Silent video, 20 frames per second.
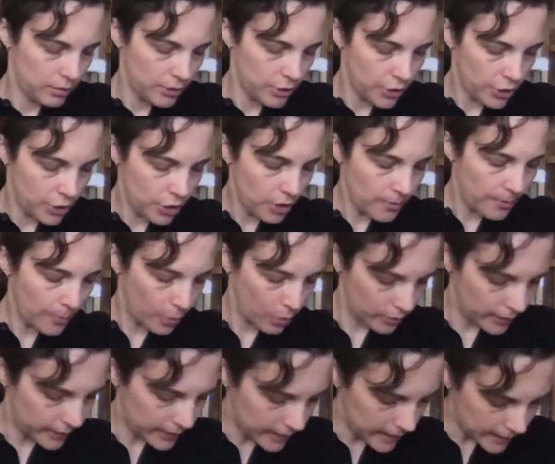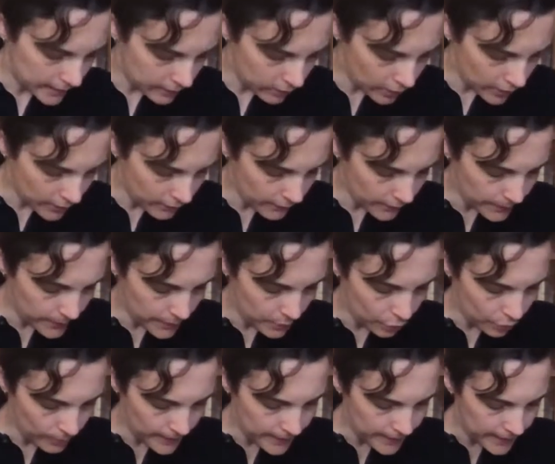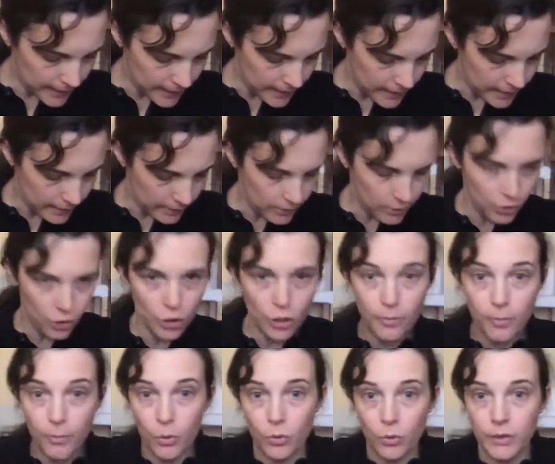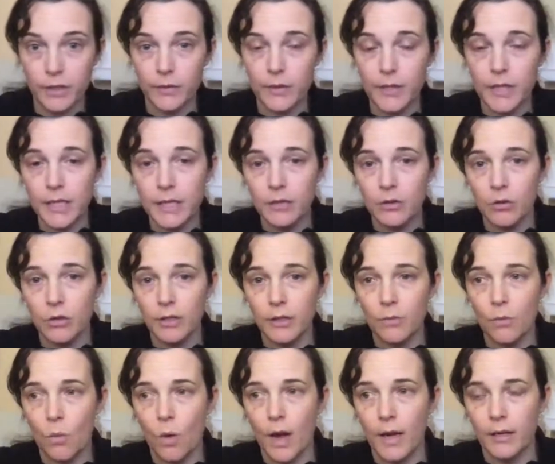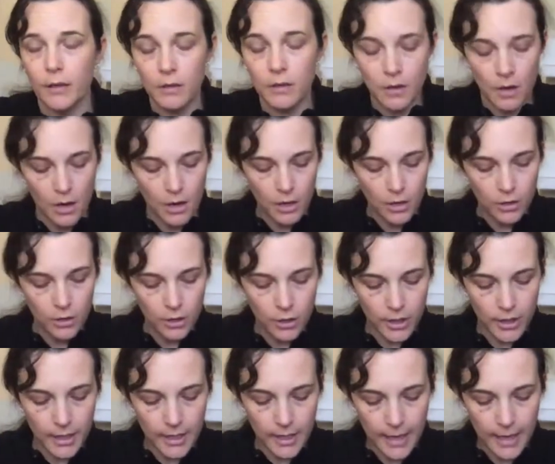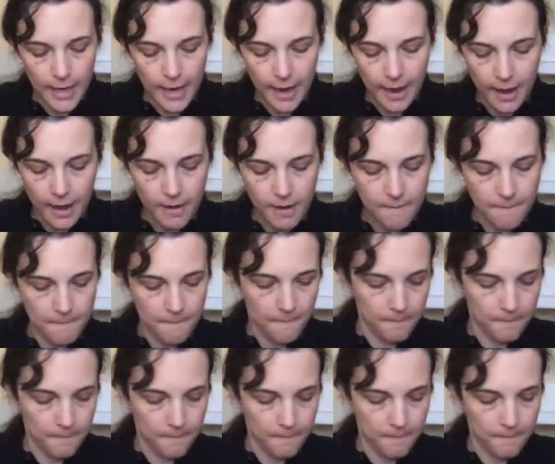newborn. So there's lots of absorbency in here newborn. So in this all-in-one, you can get